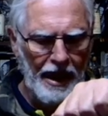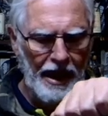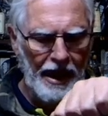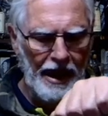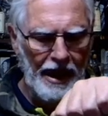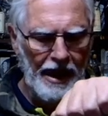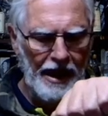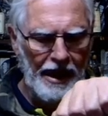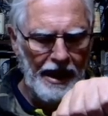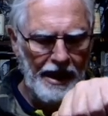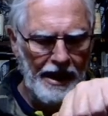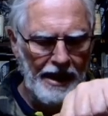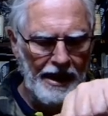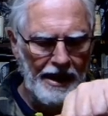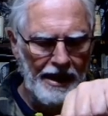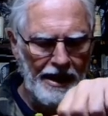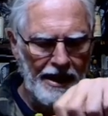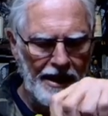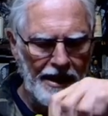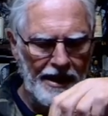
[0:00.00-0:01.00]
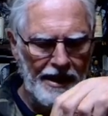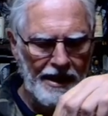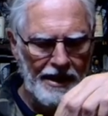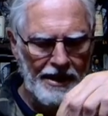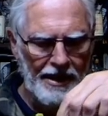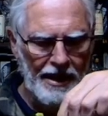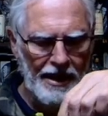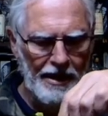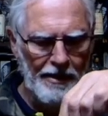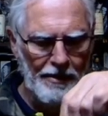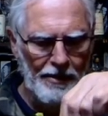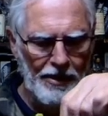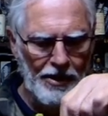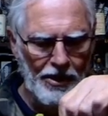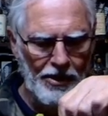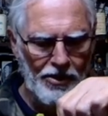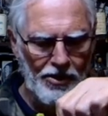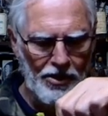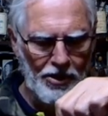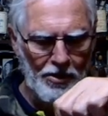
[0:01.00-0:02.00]
And I'm
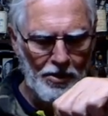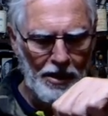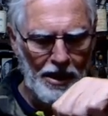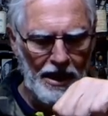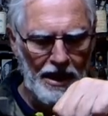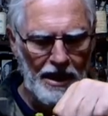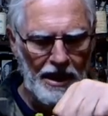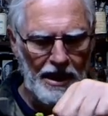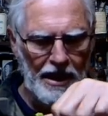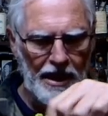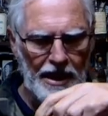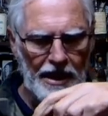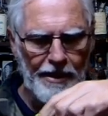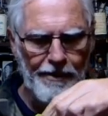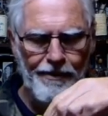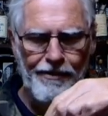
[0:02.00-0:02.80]
going to be